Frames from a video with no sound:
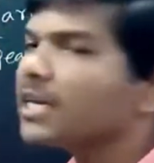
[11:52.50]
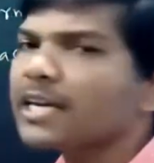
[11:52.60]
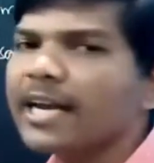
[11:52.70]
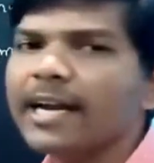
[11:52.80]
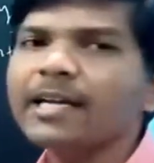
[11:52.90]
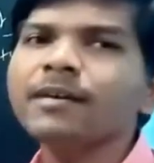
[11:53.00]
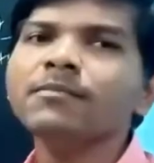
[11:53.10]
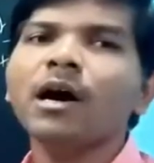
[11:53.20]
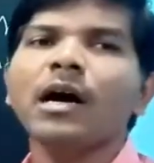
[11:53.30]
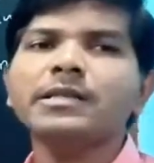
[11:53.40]

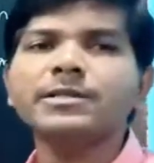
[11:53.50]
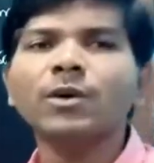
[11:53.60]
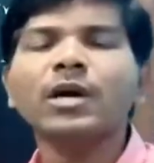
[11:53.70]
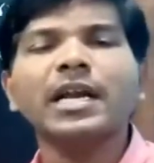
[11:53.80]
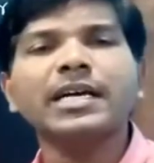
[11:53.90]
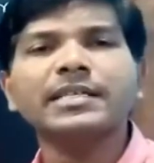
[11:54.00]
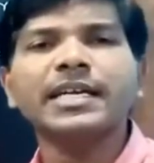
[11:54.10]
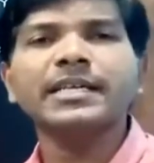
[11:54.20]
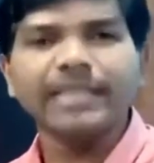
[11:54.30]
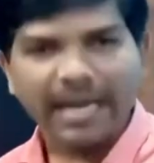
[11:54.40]
Kingdom also
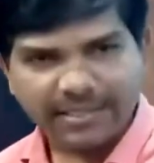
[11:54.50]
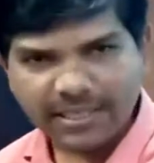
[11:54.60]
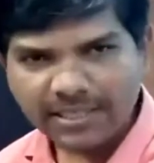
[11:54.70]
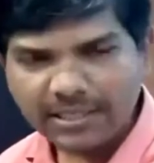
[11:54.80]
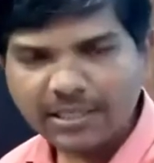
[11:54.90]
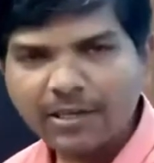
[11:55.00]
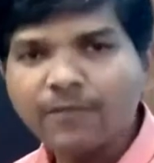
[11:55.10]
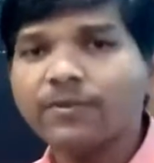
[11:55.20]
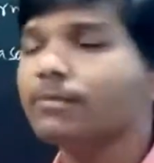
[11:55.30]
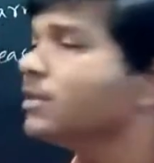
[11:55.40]
collecting taxes from